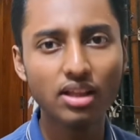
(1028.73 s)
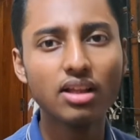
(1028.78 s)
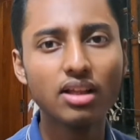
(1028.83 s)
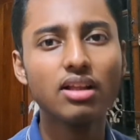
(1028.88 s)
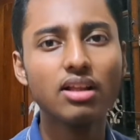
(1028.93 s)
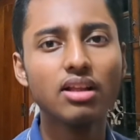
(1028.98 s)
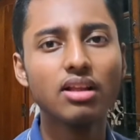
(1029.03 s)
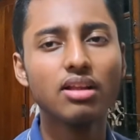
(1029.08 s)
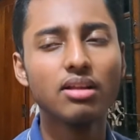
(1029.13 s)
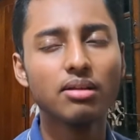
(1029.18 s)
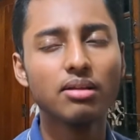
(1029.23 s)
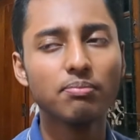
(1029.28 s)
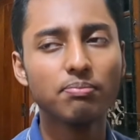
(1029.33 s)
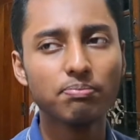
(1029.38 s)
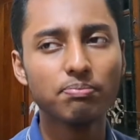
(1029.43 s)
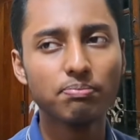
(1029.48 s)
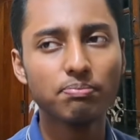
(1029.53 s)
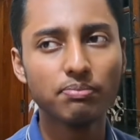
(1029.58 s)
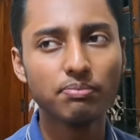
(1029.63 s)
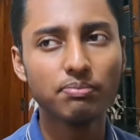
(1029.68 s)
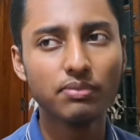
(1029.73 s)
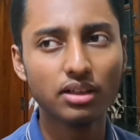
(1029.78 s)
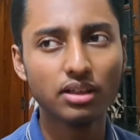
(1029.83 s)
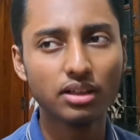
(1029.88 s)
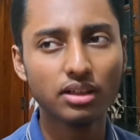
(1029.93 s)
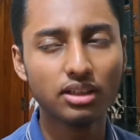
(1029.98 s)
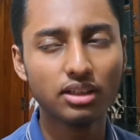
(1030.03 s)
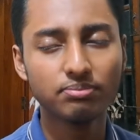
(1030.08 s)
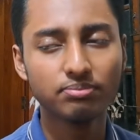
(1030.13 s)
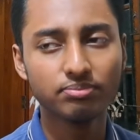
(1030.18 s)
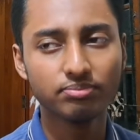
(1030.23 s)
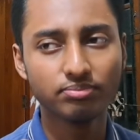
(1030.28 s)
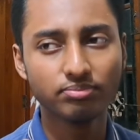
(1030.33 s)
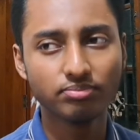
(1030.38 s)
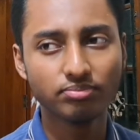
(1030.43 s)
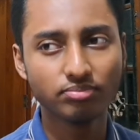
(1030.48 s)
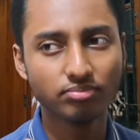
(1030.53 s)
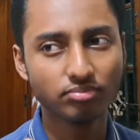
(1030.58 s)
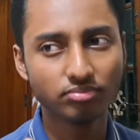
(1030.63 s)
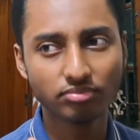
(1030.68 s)
and gave grades
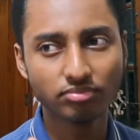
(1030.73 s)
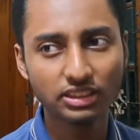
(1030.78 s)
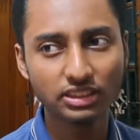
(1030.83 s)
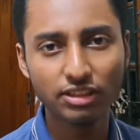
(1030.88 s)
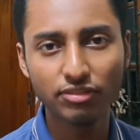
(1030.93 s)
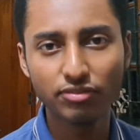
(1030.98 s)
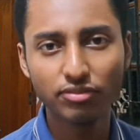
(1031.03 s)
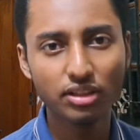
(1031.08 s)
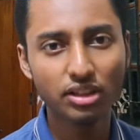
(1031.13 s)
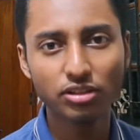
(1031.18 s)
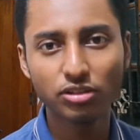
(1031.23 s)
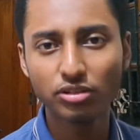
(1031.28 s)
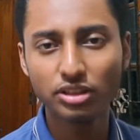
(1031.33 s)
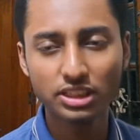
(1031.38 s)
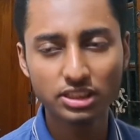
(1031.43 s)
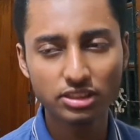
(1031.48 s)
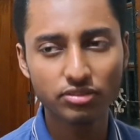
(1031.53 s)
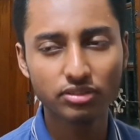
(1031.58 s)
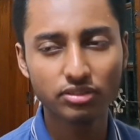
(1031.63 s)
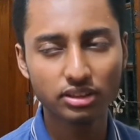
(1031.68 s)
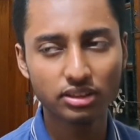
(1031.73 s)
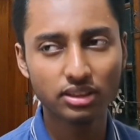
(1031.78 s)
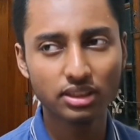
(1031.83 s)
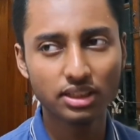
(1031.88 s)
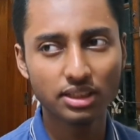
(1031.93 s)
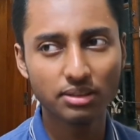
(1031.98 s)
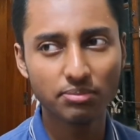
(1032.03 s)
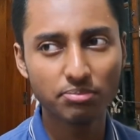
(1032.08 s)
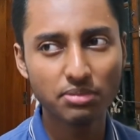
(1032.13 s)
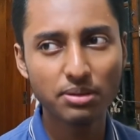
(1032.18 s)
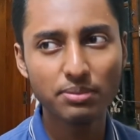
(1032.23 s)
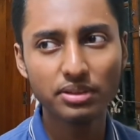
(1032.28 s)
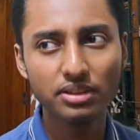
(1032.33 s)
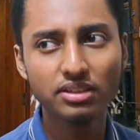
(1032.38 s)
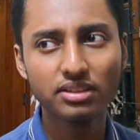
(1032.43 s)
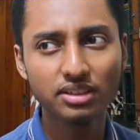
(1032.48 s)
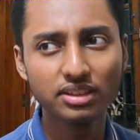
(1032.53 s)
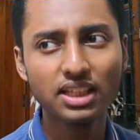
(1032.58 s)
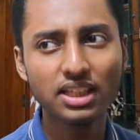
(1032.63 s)
based upon S1 or M1.